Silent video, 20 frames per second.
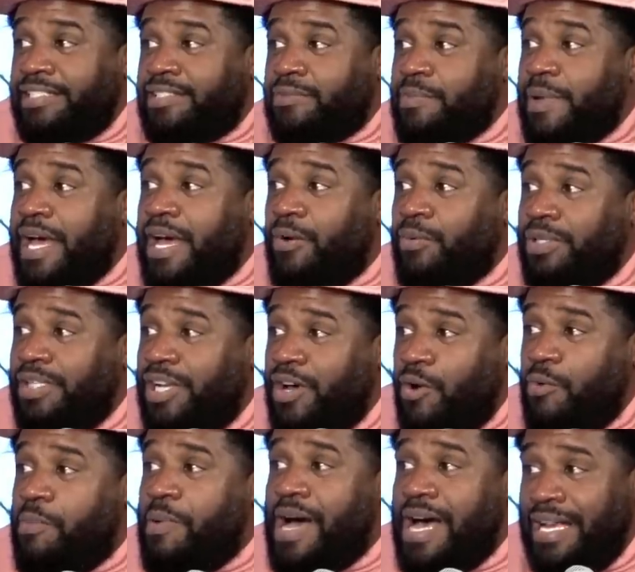he didn't smile
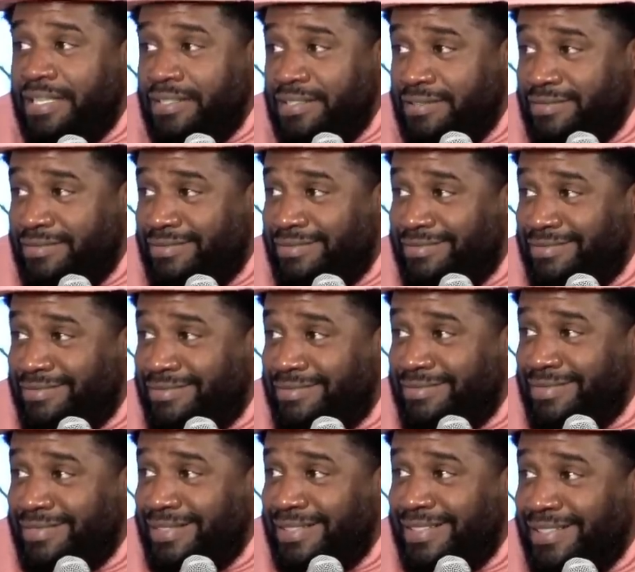with nobody.
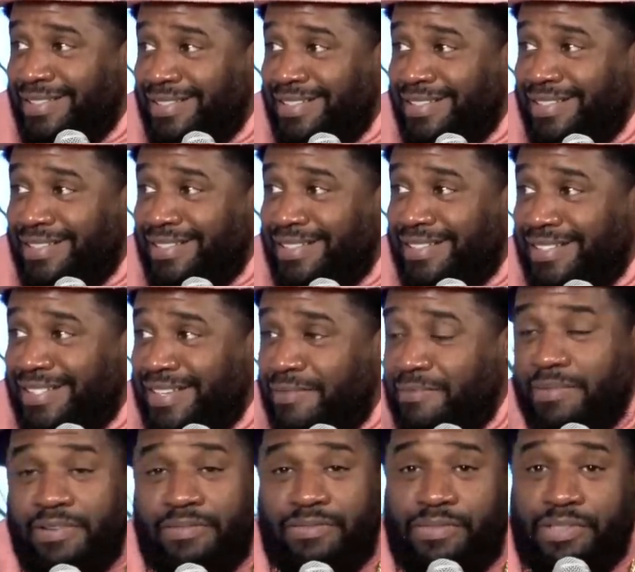
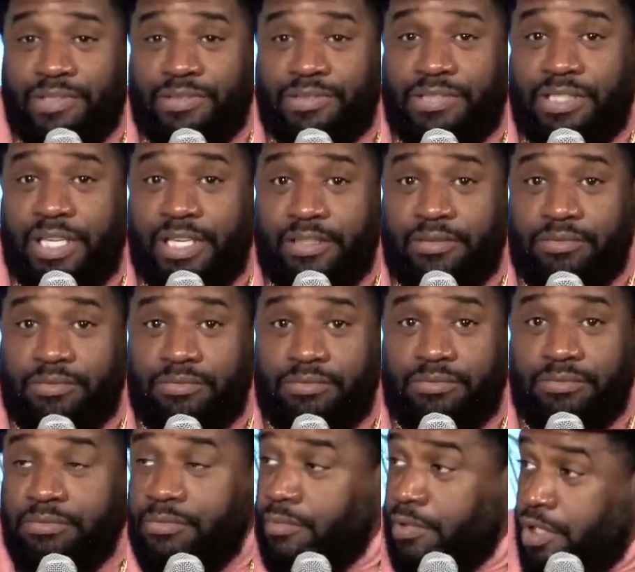that motherfucker was like,
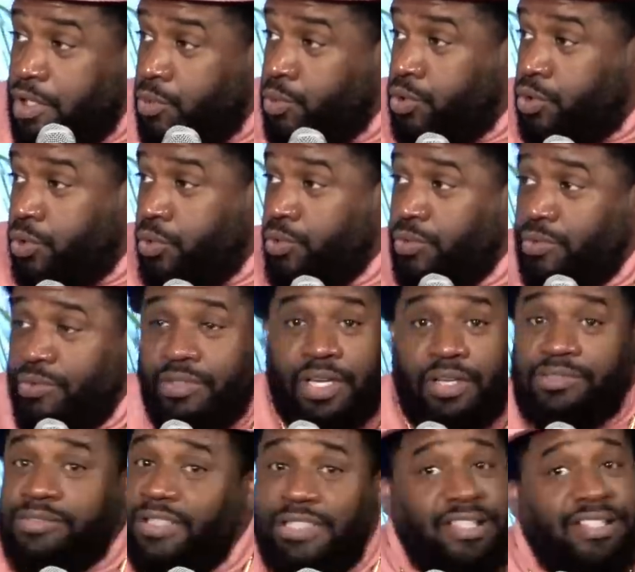"He with you?"
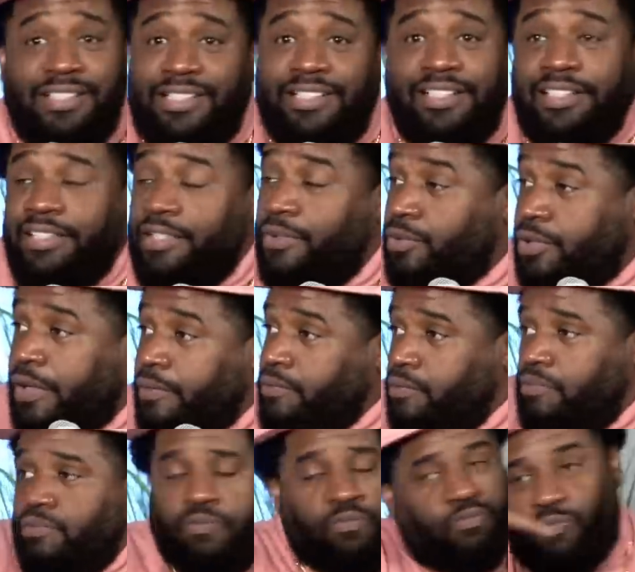I was like, "Uh."
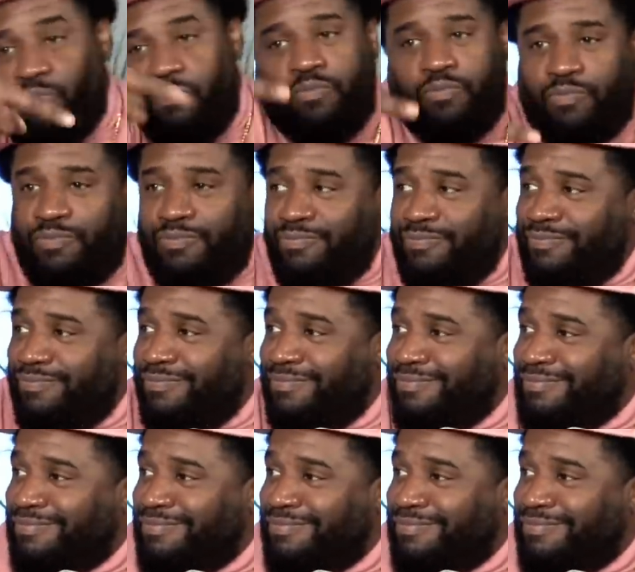uh